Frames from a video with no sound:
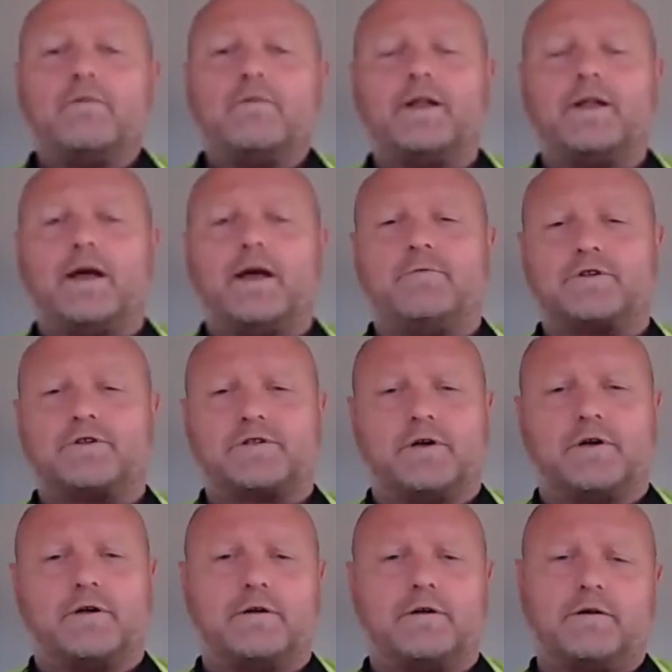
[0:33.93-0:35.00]
was
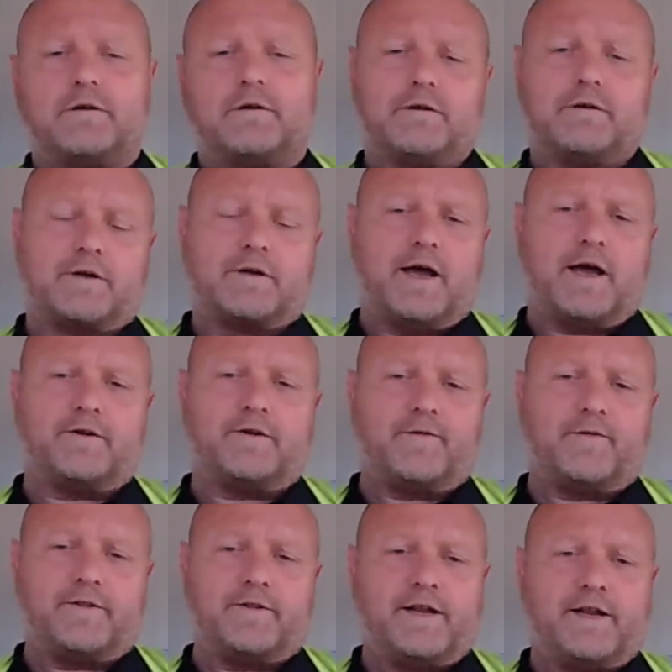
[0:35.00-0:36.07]
kind of on the
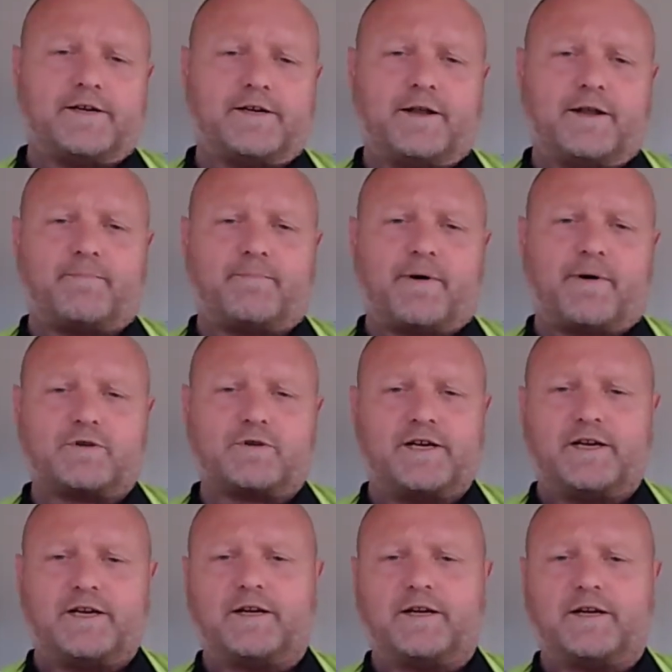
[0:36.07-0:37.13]
internet browsing,
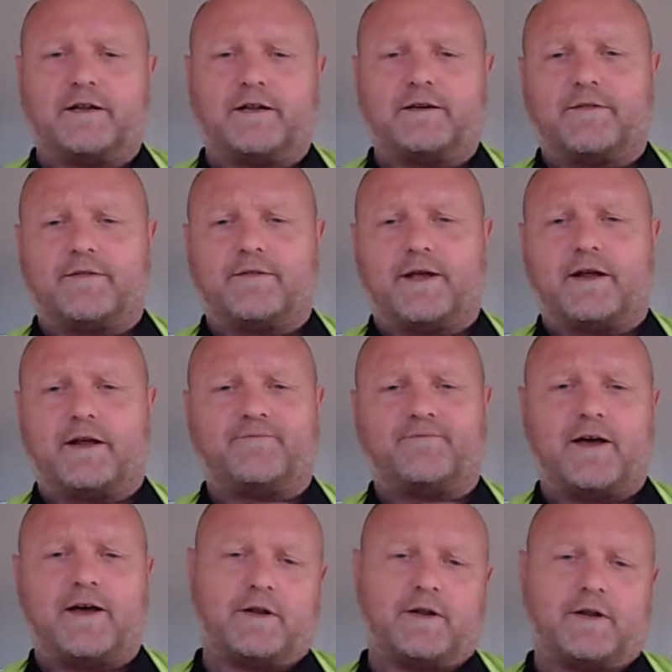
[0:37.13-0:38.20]
and then I found
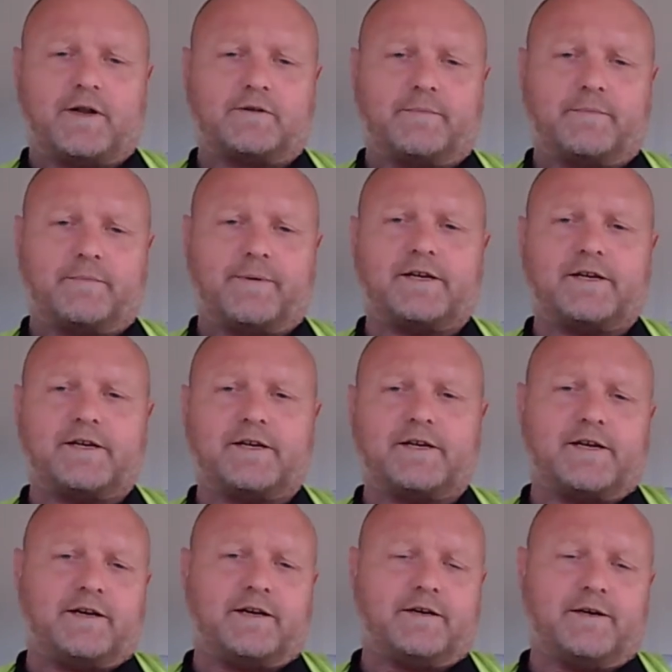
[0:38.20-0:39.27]
out about this, and
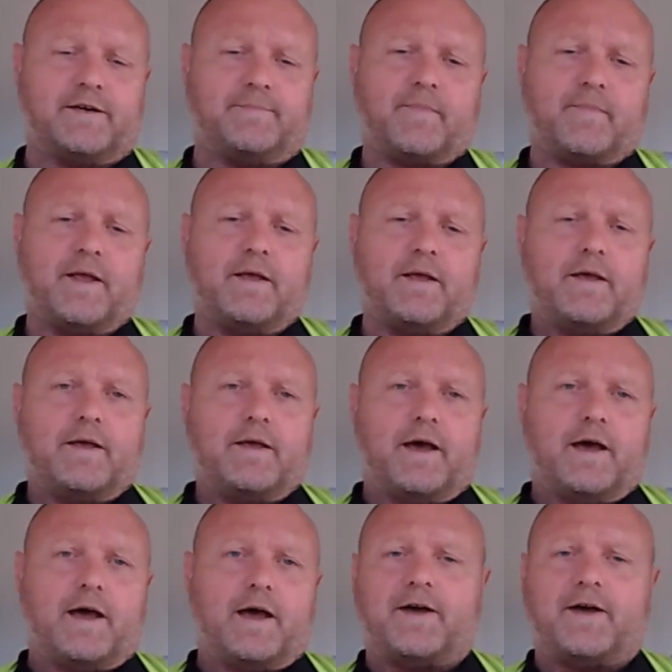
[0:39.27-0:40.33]
I
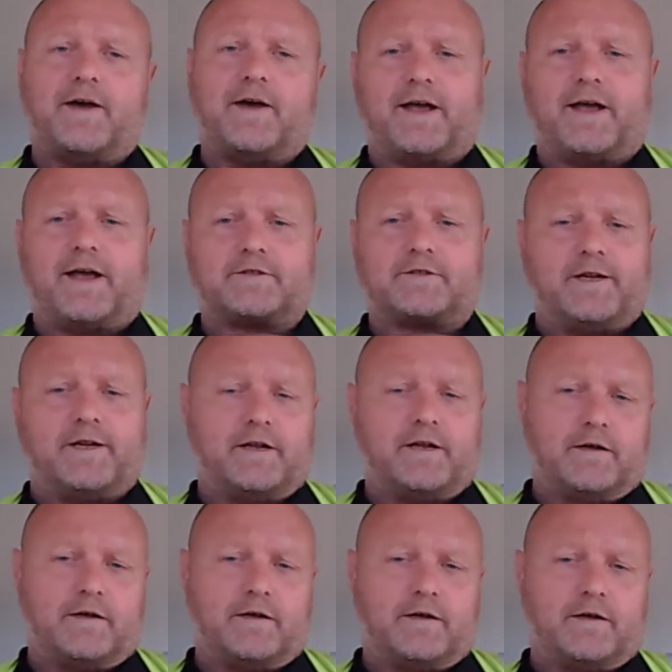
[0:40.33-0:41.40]
found actually a
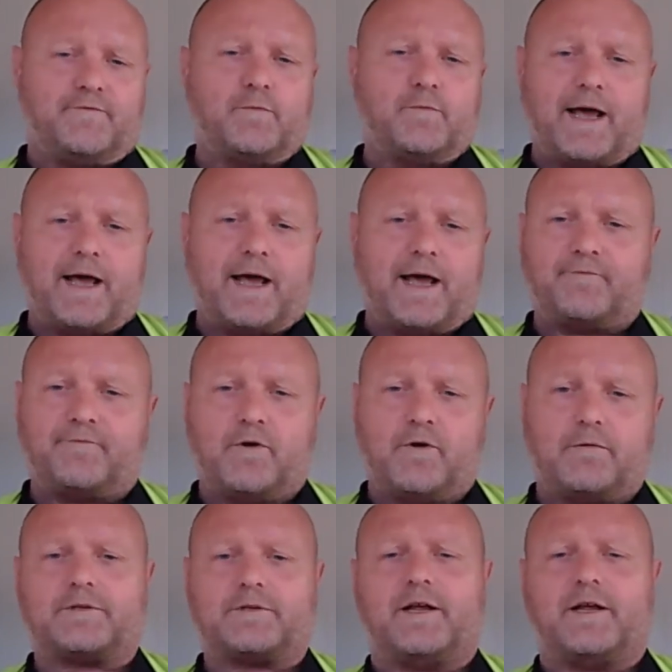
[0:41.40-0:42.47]
few platforms,
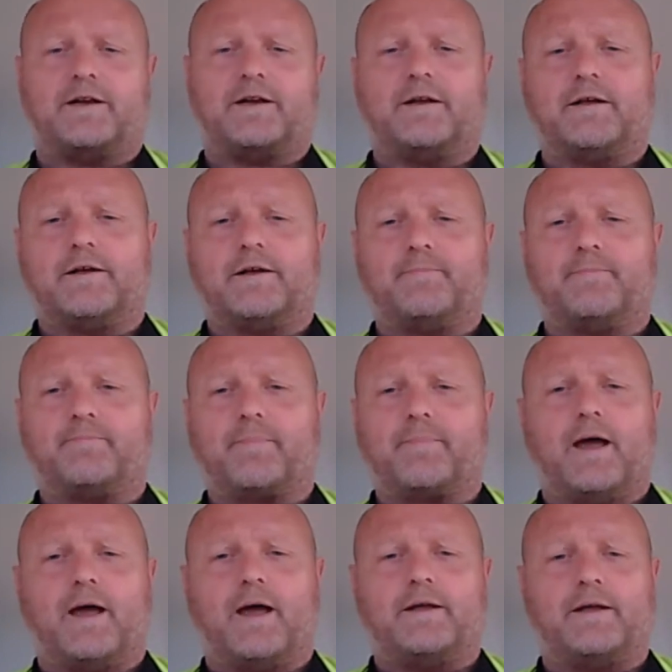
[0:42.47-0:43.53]
and
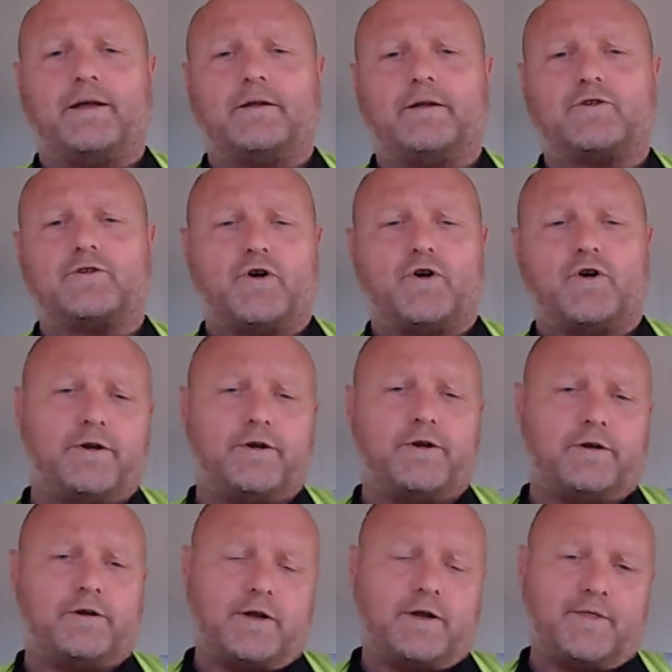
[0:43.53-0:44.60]
I joined,
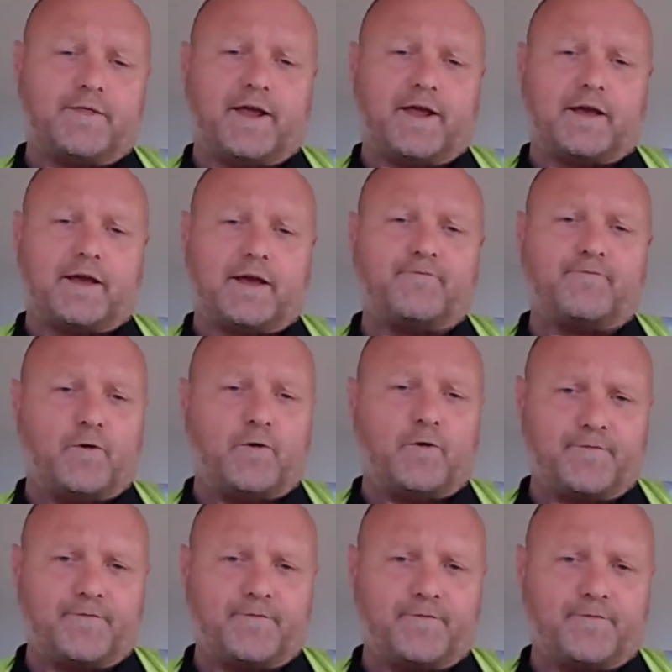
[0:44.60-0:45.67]
I think, 4 of them,